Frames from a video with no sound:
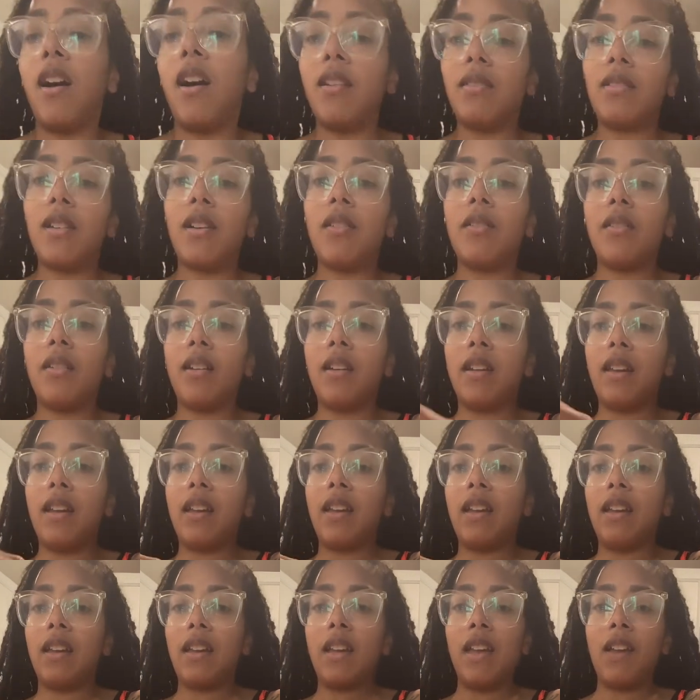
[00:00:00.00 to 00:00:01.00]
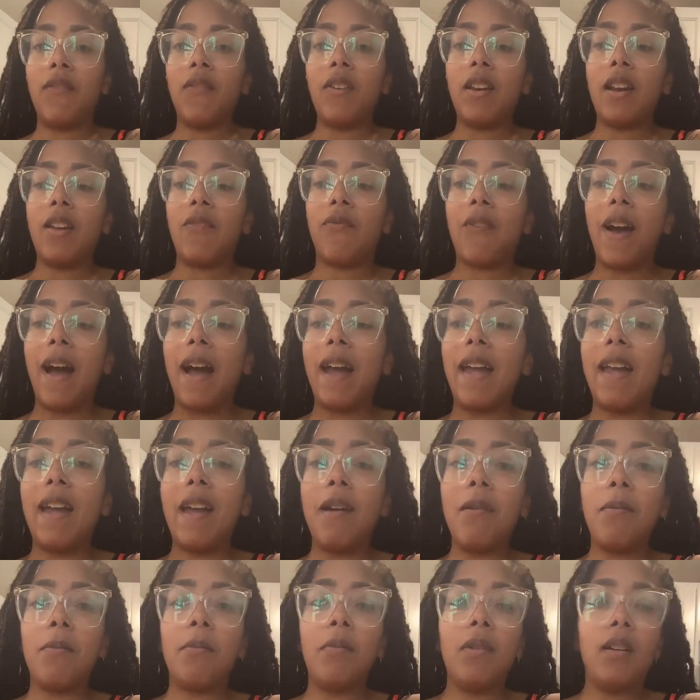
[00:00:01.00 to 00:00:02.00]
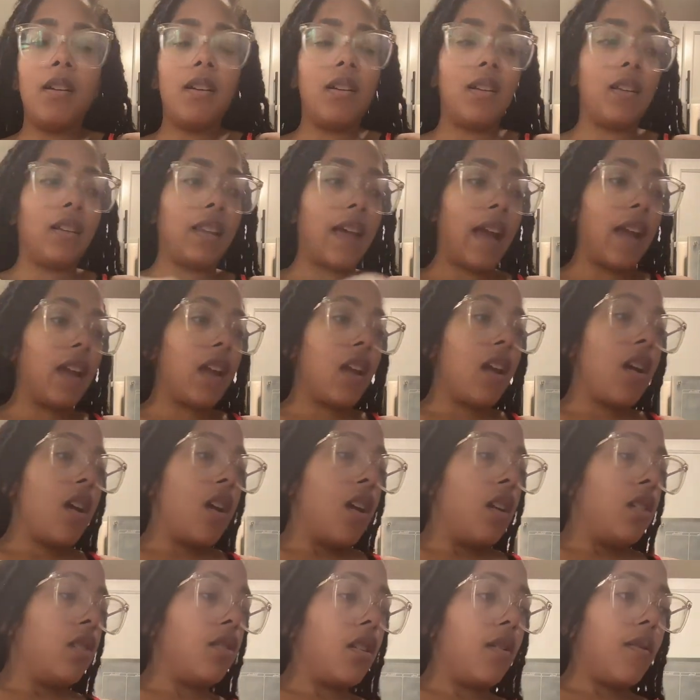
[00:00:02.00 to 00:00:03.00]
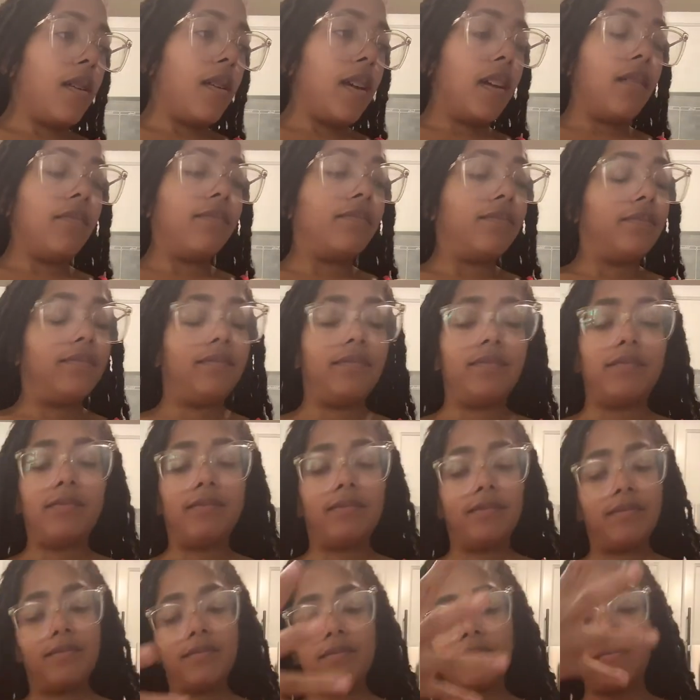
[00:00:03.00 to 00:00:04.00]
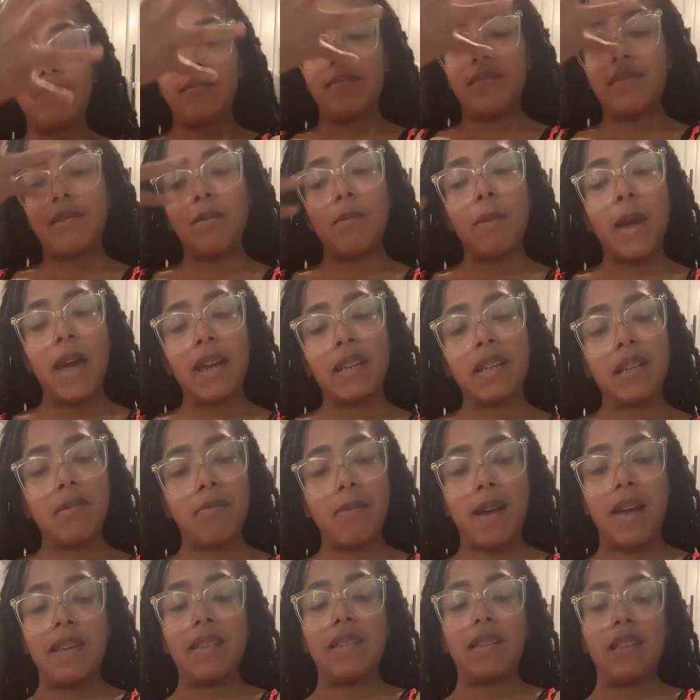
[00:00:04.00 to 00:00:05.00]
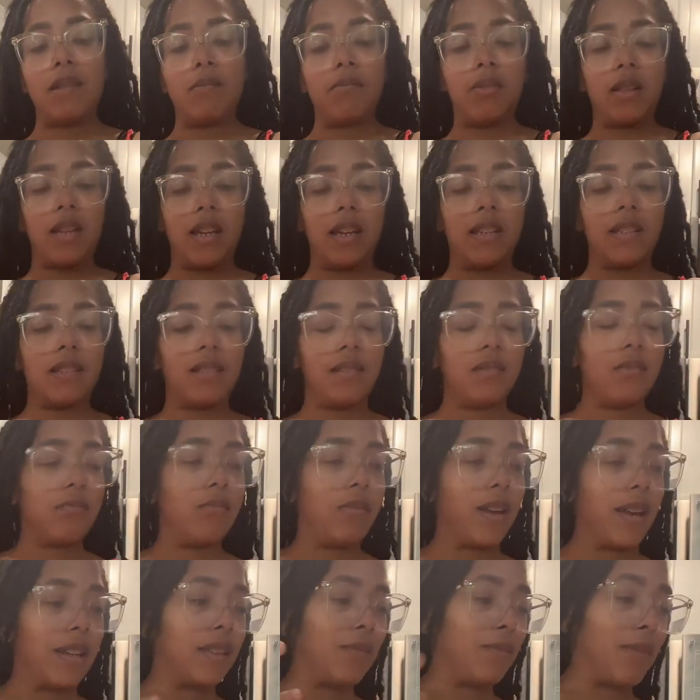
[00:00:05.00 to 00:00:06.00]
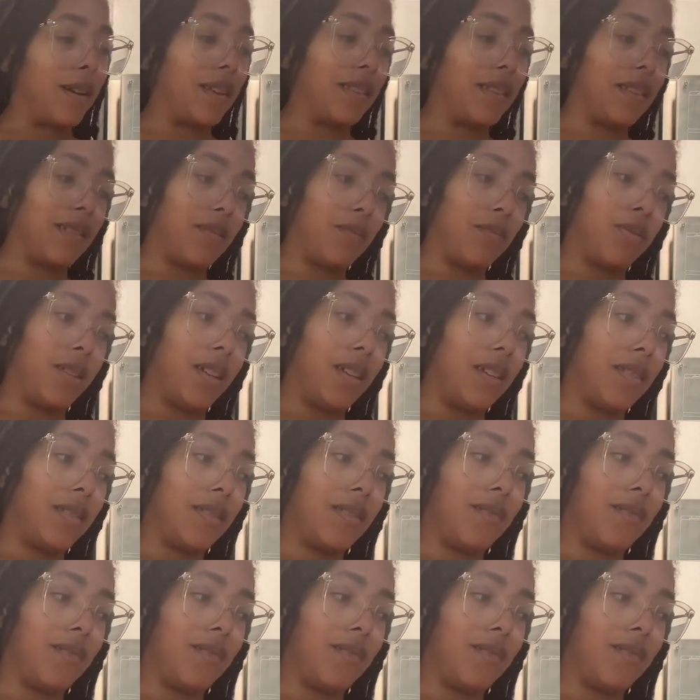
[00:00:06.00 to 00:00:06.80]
Also, even if I am like, you know what? Back to my zen place. Back to my zen place.